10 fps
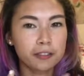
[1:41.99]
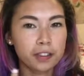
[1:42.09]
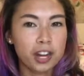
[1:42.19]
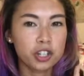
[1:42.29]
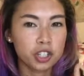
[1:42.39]

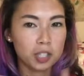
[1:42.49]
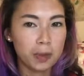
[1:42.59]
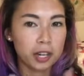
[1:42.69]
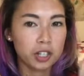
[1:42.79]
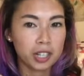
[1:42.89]
French,
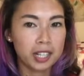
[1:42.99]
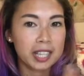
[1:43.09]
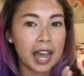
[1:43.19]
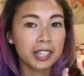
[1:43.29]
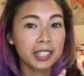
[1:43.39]
Spanish, and
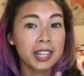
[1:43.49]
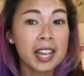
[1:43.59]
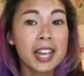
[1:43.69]
Italian,